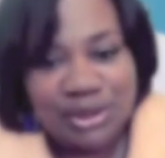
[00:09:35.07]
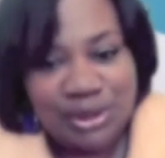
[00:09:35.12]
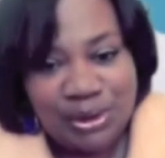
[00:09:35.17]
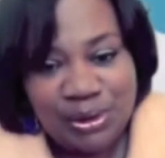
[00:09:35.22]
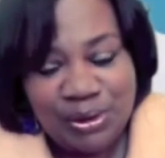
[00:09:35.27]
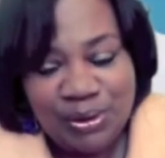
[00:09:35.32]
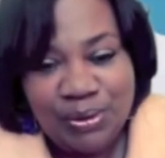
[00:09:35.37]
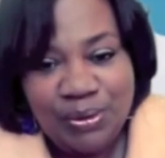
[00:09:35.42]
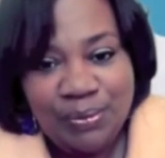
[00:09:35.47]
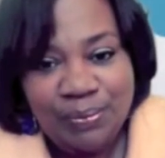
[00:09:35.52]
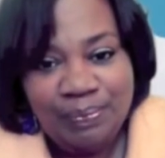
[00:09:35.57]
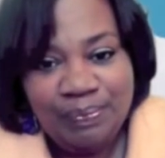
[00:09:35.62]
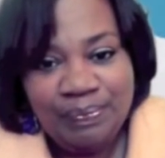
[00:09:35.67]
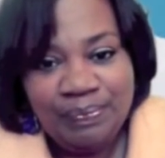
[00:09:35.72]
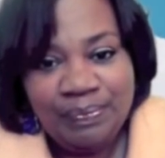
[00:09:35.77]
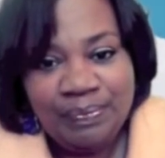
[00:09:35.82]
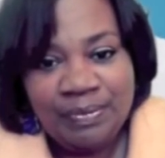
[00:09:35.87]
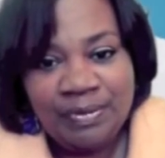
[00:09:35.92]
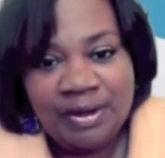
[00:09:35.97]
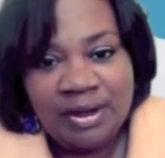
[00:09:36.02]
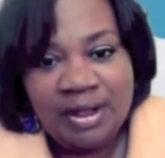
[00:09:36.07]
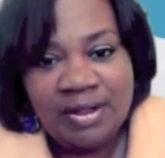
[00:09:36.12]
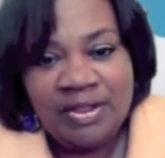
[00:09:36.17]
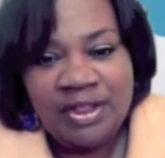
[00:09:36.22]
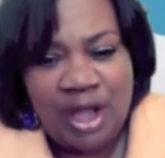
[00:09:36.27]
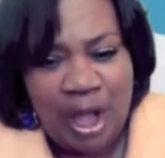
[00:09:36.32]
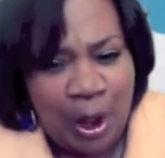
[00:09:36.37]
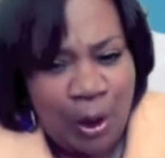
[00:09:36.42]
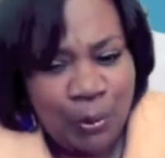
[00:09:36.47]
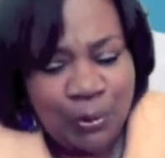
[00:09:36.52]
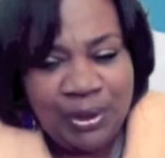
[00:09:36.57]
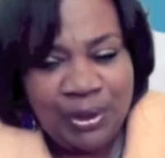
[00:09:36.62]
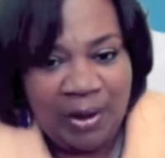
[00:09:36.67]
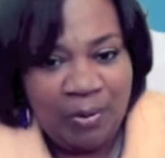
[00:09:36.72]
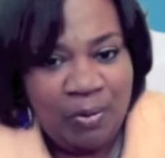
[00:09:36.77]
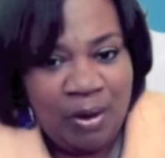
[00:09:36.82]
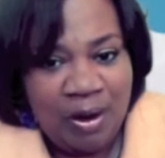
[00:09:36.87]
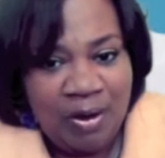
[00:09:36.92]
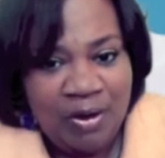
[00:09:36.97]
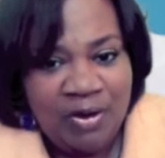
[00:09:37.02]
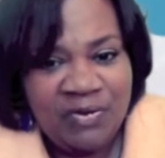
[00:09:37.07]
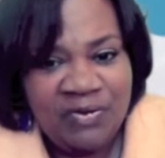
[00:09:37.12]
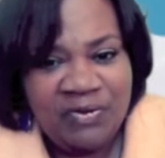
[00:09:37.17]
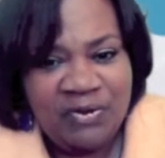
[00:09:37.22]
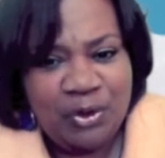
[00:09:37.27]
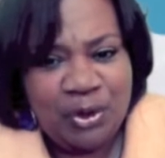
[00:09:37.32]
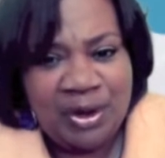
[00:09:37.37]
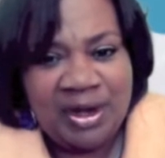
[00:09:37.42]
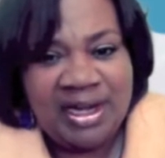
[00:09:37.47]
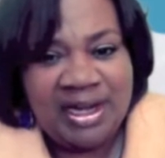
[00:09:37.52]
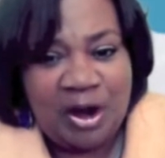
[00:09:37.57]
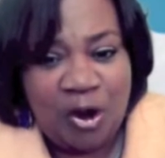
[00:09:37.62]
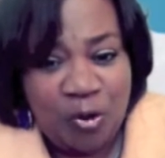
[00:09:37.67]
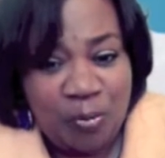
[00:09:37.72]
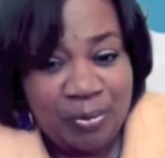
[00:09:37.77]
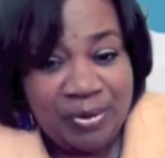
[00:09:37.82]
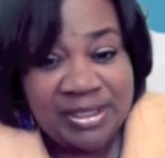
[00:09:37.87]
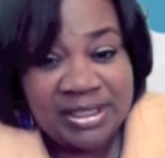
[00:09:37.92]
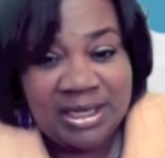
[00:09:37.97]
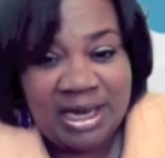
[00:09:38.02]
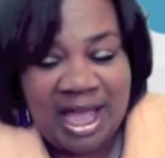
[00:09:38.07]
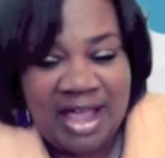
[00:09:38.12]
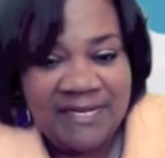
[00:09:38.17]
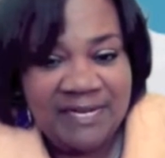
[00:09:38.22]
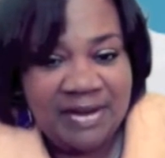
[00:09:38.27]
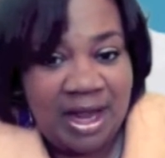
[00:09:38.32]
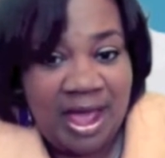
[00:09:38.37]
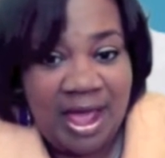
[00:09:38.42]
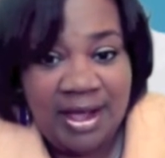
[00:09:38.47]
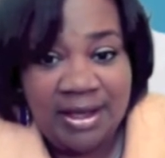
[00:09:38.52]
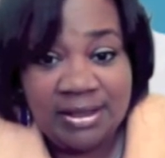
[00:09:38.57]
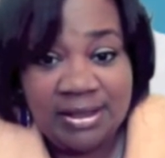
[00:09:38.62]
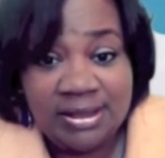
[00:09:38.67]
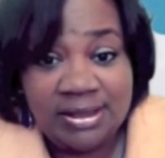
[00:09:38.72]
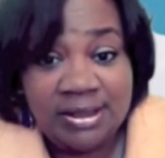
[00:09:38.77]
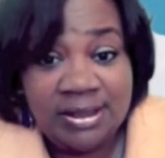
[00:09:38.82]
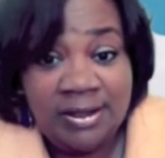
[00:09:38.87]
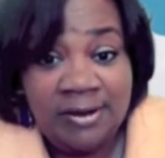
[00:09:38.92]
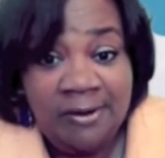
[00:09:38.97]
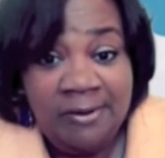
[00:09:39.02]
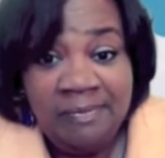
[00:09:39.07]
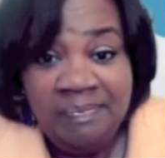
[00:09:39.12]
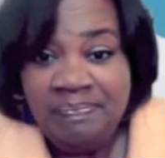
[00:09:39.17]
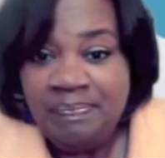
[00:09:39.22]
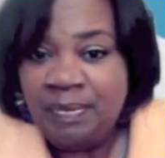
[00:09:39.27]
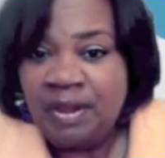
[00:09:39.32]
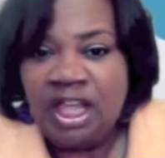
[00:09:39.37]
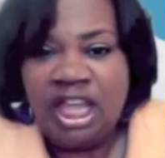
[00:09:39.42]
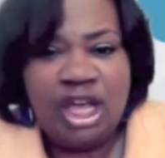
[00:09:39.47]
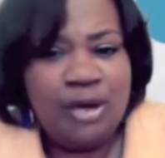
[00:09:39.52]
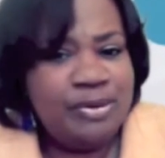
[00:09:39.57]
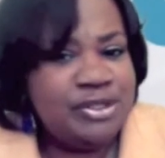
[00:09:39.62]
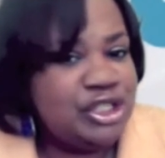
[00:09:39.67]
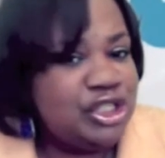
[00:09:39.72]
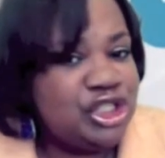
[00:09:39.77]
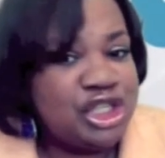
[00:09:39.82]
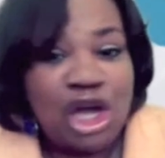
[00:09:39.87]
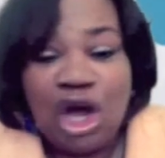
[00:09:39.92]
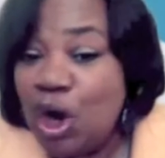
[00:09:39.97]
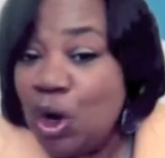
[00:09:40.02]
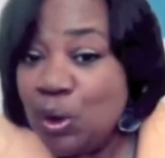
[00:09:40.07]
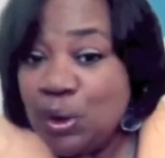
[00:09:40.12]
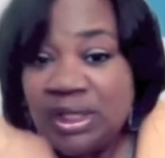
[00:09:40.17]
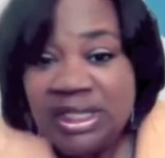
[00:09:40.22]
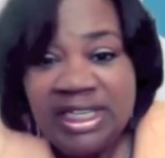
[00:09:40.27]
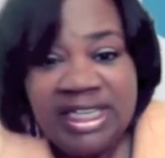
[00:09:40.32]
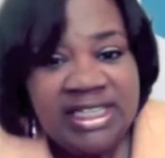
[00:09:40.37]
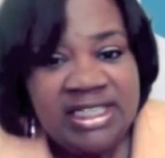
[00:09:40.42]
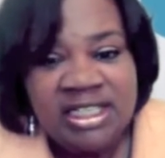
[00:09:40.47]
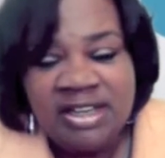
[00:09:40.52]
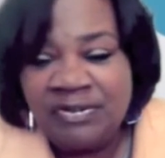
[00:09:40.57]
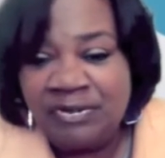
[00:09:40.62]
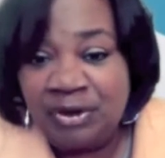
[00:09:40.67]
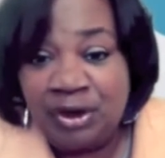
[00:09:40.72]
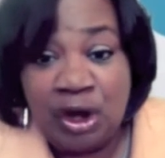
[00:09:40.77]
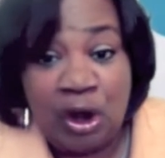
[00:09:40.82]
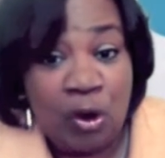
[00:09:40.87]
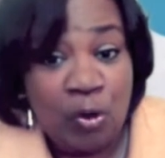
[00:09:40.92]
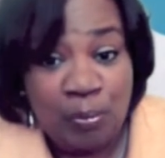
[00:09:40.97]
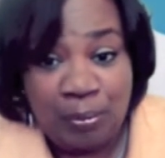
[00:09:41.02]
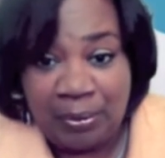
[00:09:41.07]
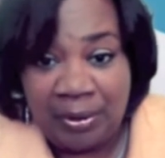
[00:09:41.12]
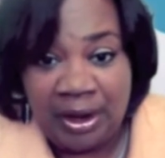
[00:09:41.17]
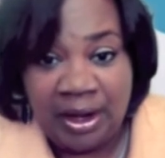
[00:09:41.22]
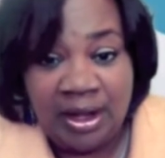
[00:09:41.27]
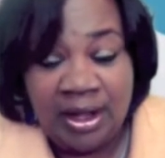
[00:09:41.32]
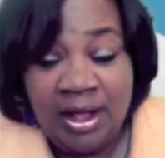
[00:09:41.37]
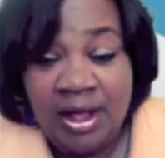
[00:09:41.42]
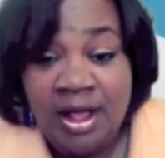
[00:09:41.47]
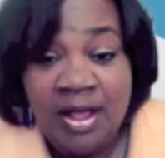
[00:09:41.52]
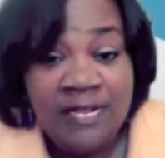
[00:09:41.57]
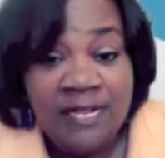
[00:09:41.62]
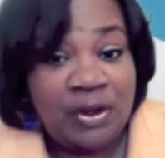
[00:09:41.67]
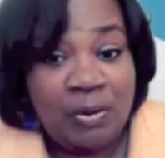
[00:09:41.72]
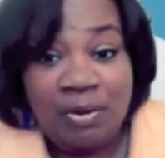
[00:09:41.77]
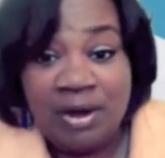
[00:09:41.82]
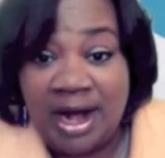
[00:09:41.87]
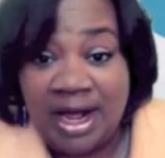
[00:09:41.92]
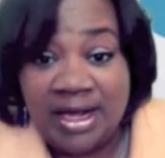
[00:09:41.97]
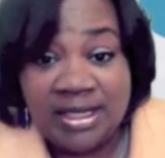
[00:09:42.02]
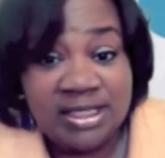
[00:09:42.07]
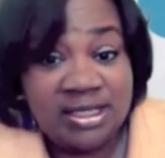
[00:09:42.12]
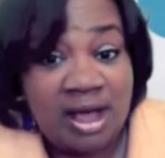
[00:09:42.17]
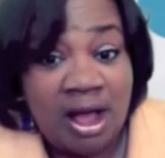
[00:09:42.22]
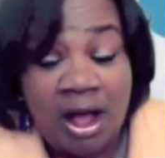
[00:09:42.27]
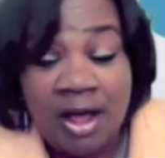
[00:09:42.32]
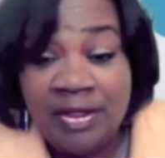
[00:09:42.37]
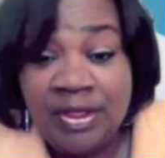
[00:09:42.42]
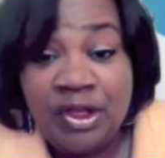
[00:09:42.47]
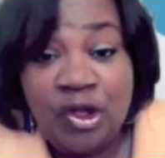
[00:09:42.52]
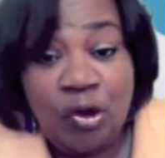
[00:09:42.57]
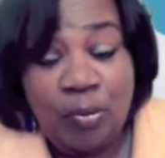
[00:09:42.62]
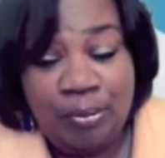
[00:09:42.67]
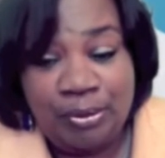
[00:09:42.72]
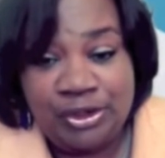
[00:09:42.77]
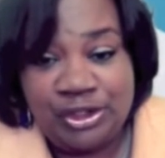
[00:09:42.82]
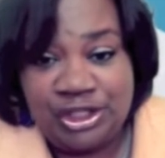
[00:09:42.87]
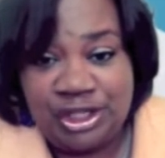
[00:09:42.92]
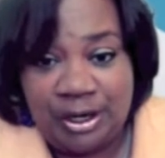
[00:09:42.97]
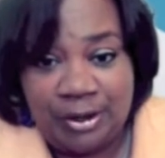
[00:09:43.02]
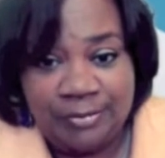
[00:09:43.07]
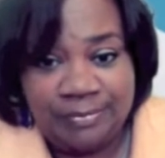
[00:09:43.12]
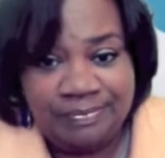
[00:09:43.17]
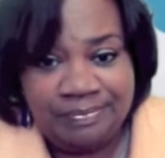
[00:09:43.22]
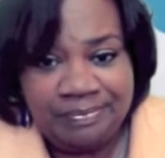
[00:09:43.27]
to the OWN network for Oprah's live class, it was a totally different Oprah than what I saw on the Oprah show.